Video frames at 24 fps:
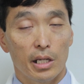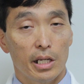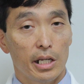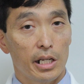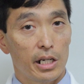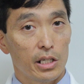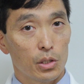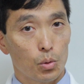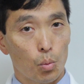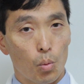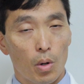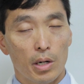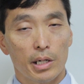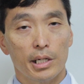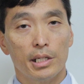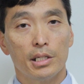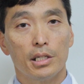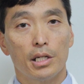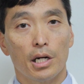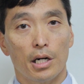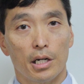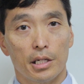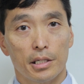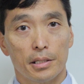It is one and
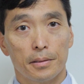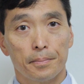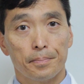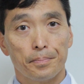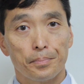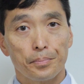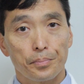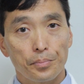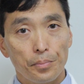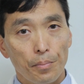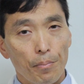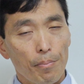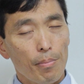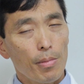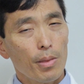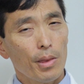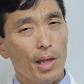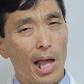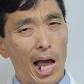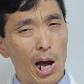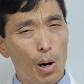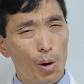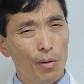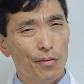done.
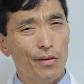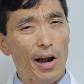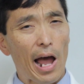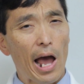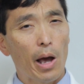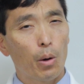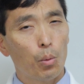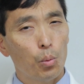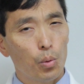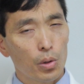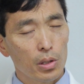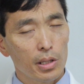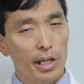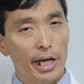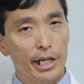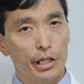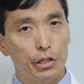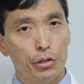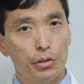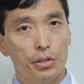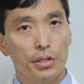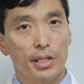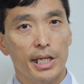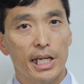However, I would like
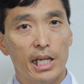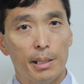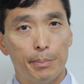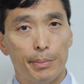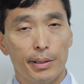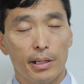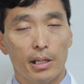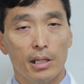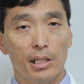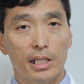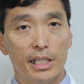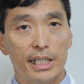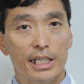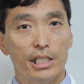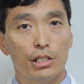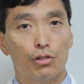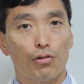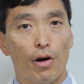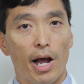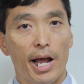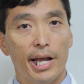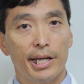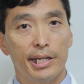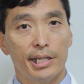you to keep it clean,
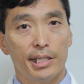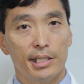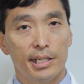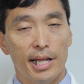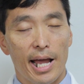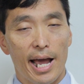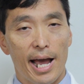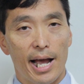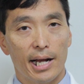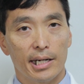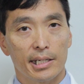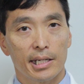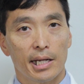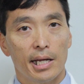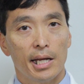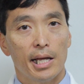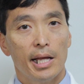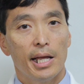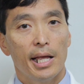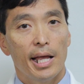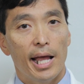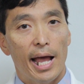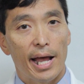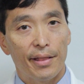dry, and intact.
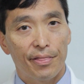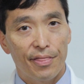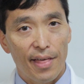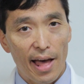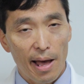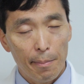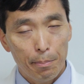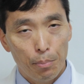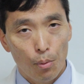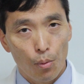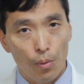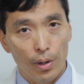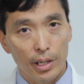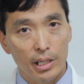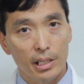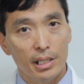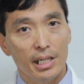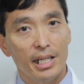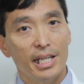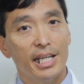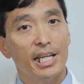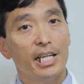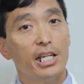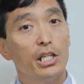At that point,
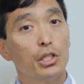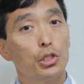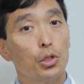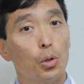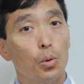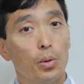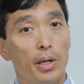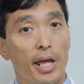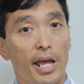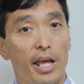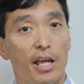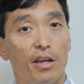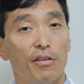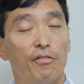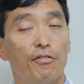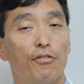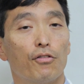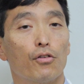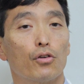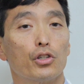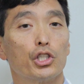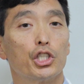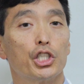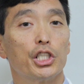it is okay
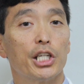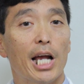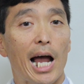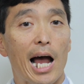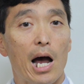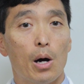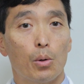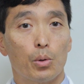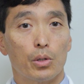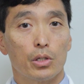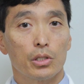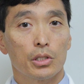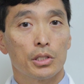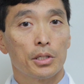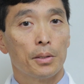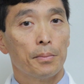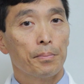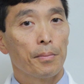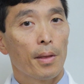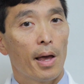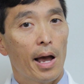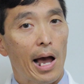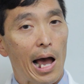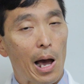for showers.
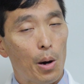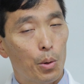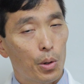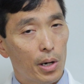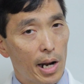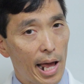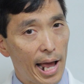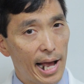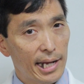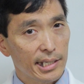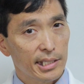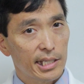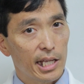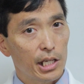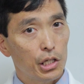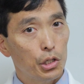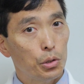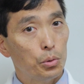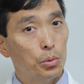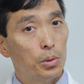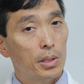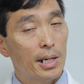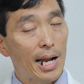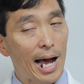I would ask that
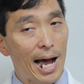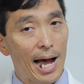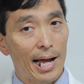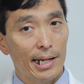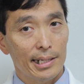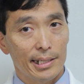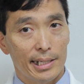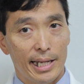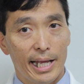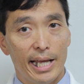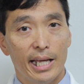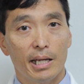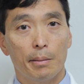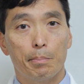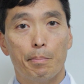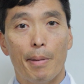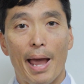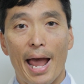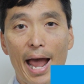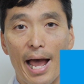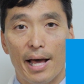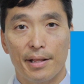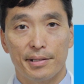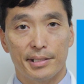you not take
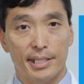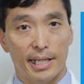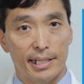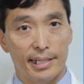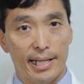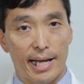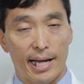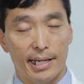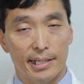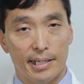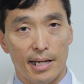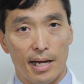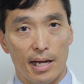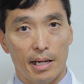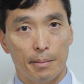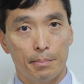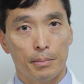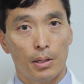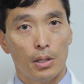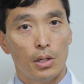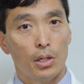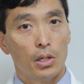baths at that time.